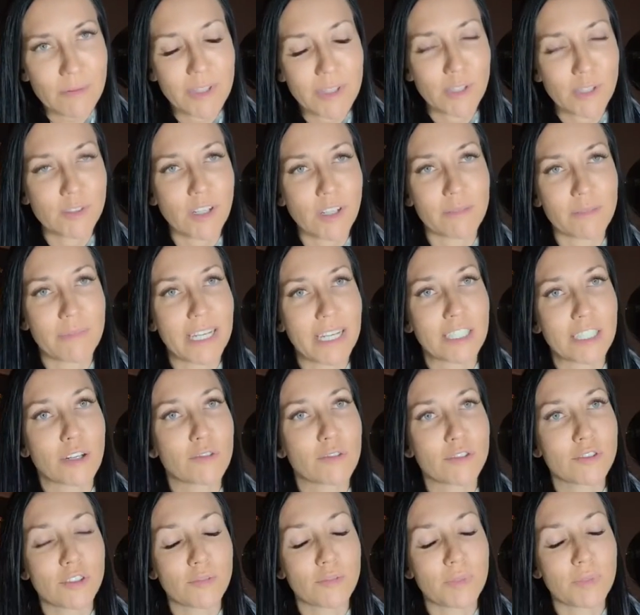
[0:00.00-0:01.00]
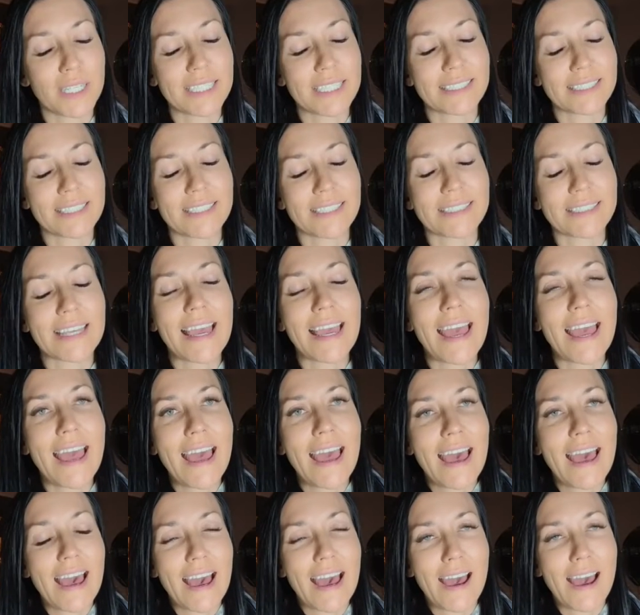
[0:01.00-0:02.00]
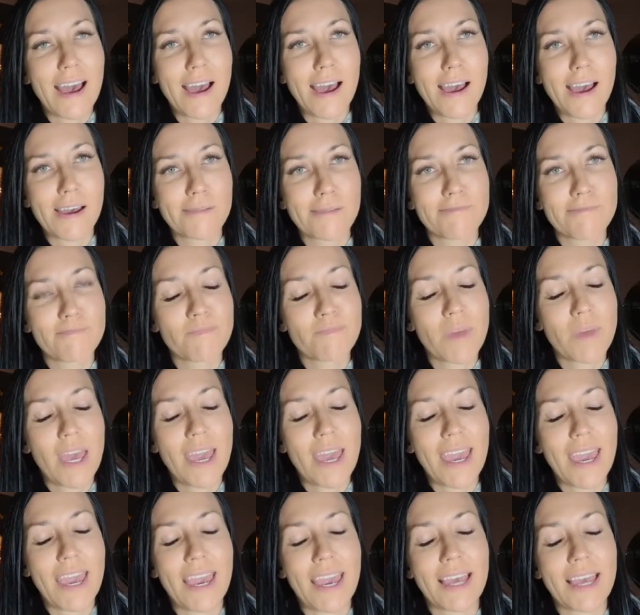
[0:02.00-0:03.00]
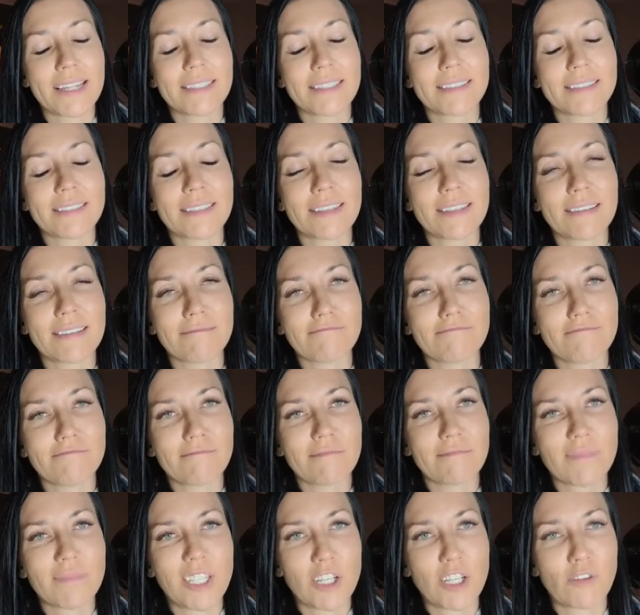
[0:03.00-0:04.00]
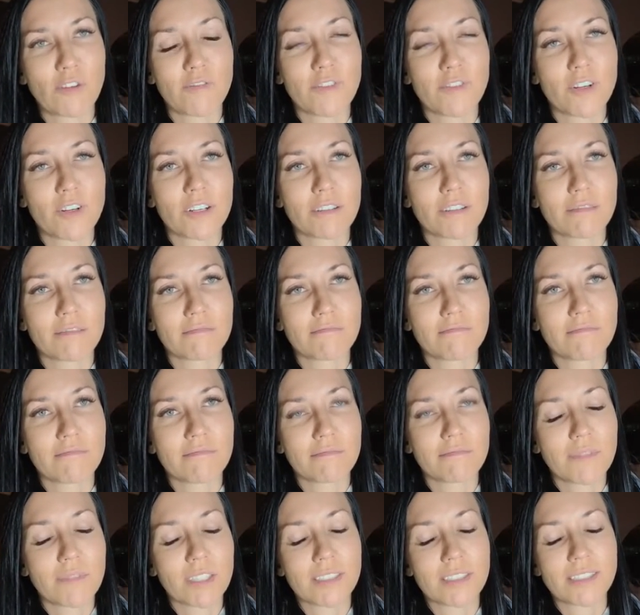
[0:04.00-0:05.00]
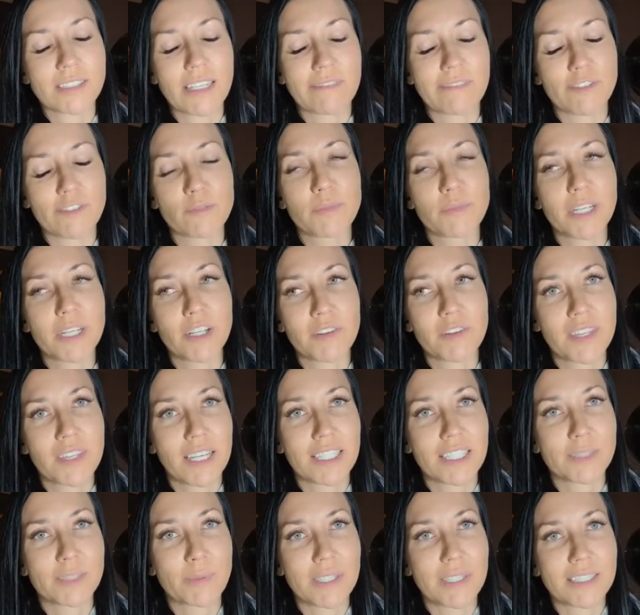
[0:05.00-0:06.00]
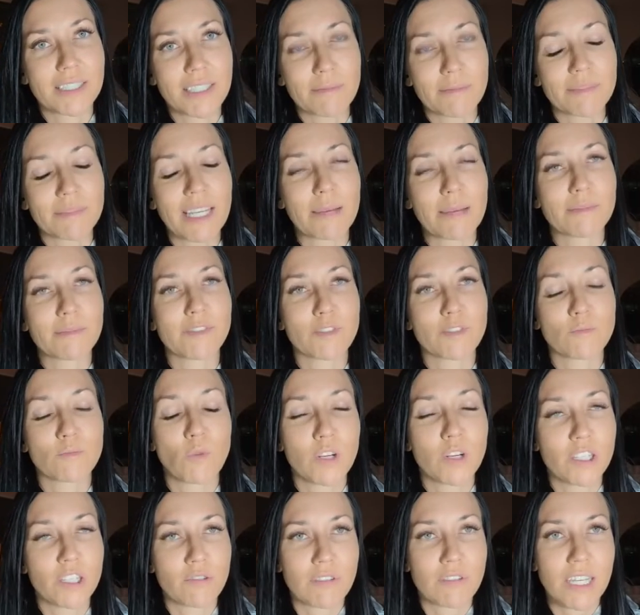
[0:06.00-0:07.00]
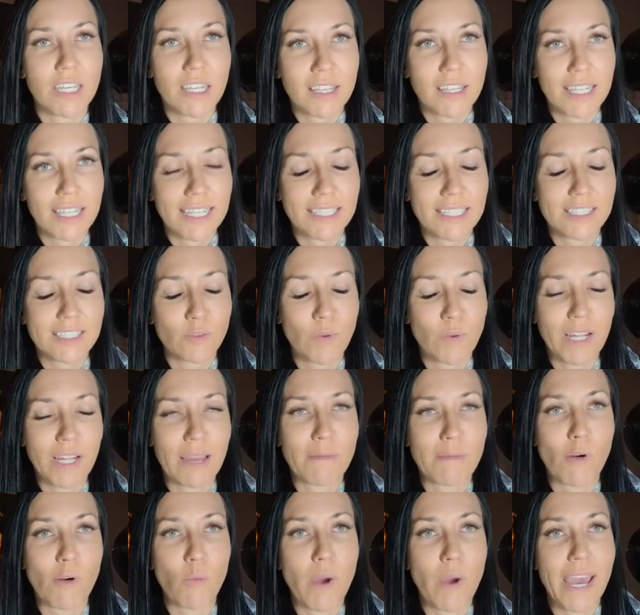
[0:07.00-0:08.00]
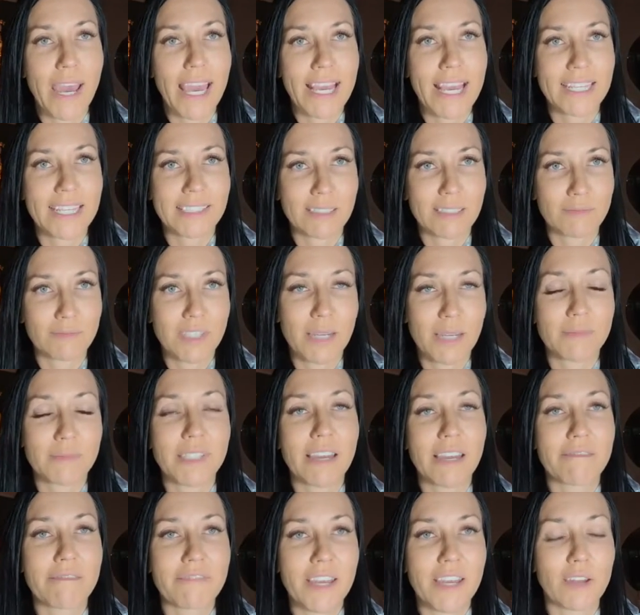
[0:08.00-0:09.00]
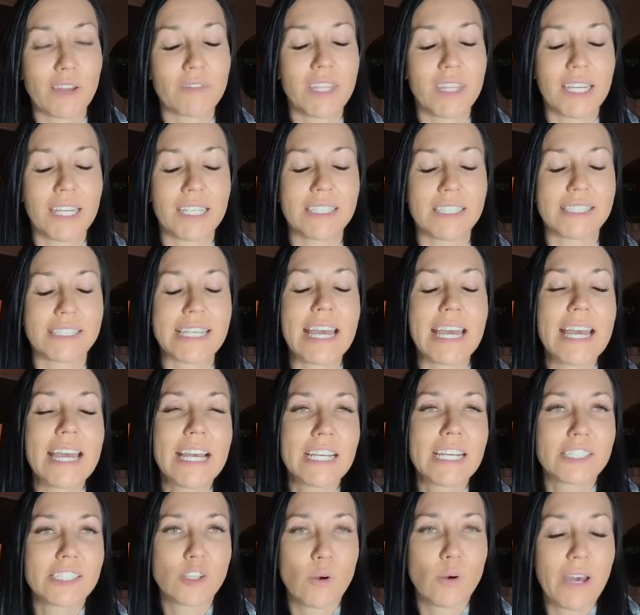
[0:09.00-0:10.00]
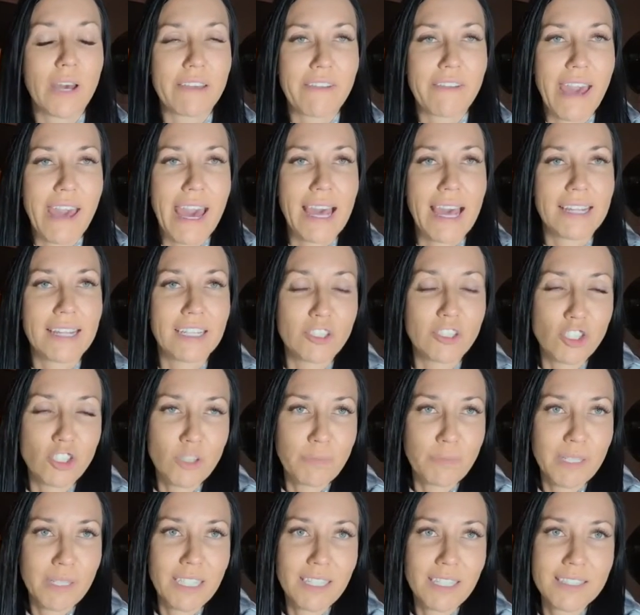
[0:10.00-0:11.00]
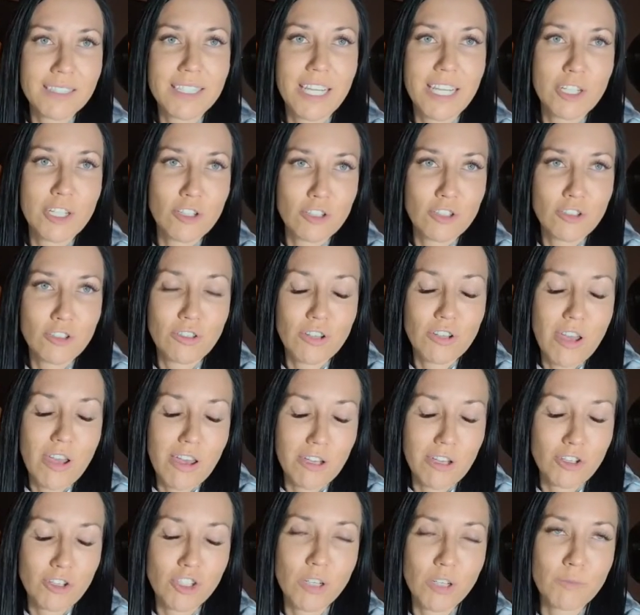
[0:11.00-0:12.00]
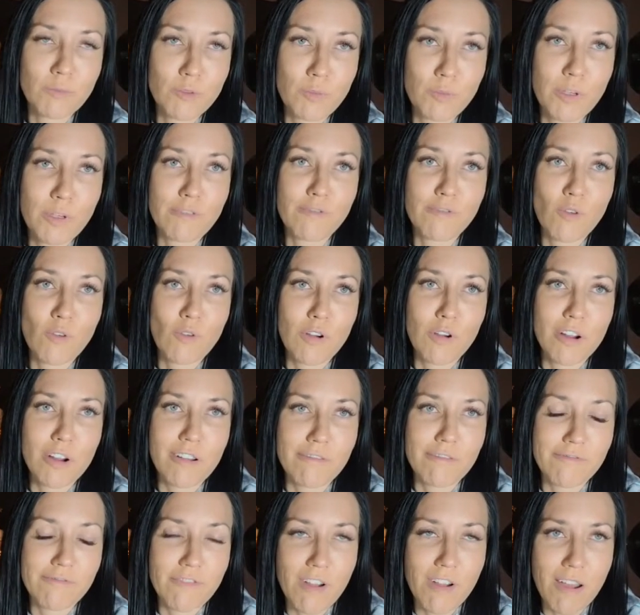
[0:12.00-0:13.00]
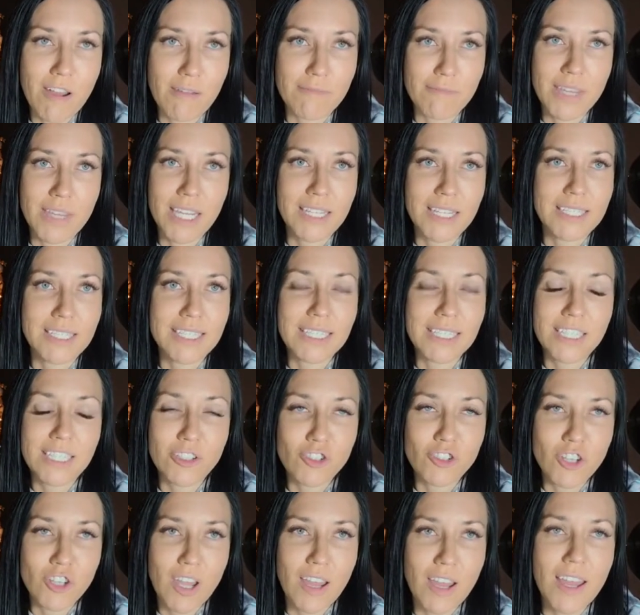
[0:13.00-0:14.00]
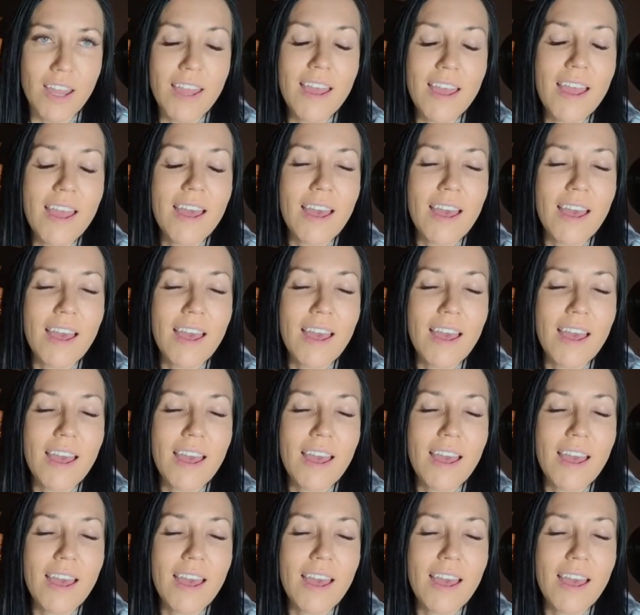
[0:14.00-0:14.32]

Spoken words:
Those aren't my go-to places. And, you know, for, not to say for bigger things, but sometimes for more unique things when I'm away, sometimes I've found things. So I've had a shipping container shipped before from Indonesia.